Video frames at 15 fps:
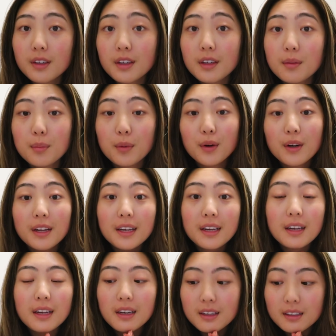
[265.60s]
Good morning.
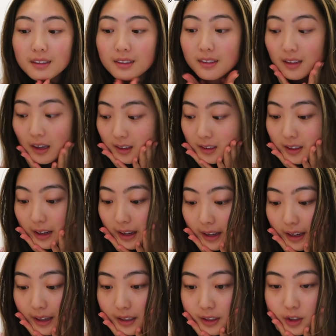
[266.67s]
It is
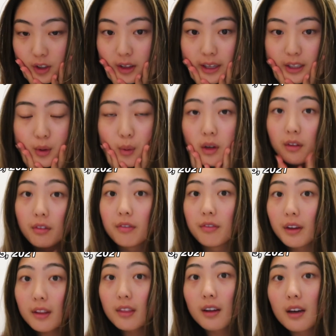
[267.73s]
Sunday, July
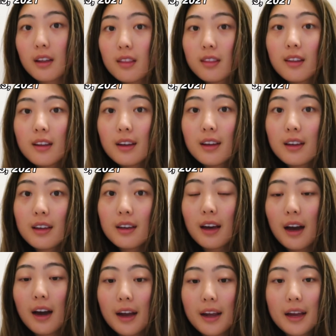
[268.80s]
25th, I think.
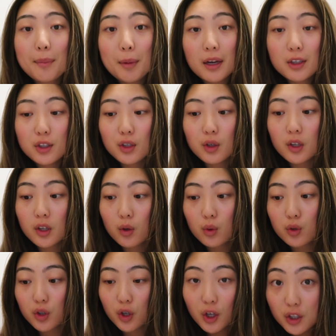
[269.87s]
I am actually going to go to
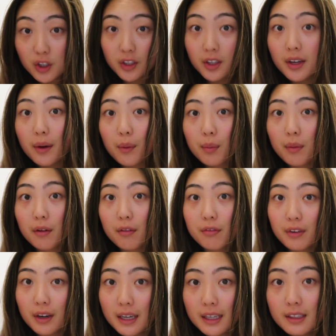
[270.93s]
church today with my
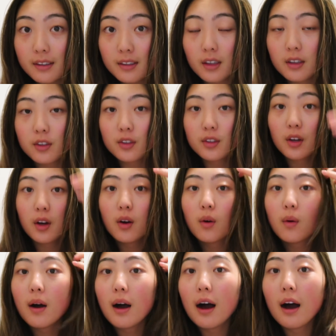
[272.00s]
friends, so
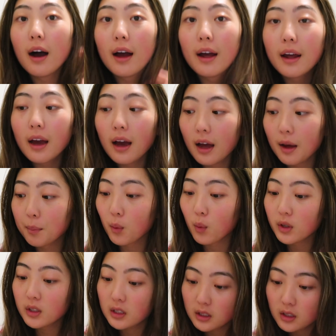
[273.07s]
I am
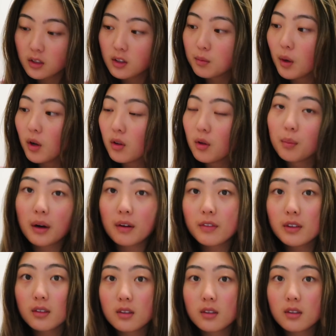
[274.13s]
going to eat a small little breakfast